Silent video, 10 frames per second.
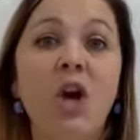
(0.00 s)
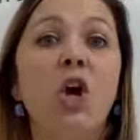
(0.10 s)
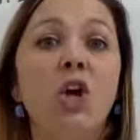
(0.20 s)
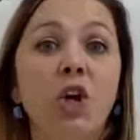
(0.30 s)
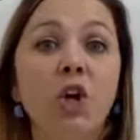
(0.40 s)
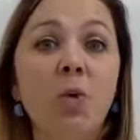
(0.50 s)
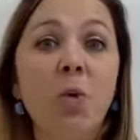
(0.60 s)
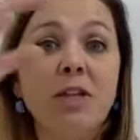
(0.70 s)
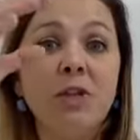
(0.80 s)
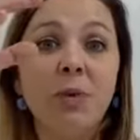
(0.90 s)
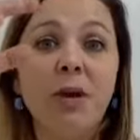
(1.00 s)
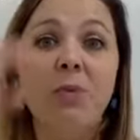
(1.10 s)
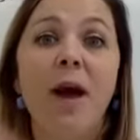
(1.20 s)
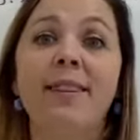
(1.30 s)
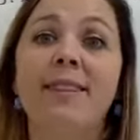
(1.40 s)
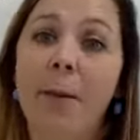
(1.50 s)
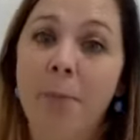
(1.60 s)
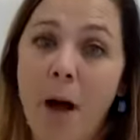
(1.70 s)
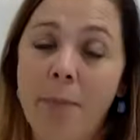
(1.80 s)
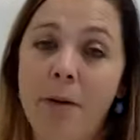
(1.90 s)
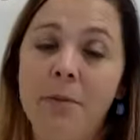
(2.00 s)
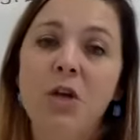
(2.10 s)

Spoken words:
you want to rewrite that problem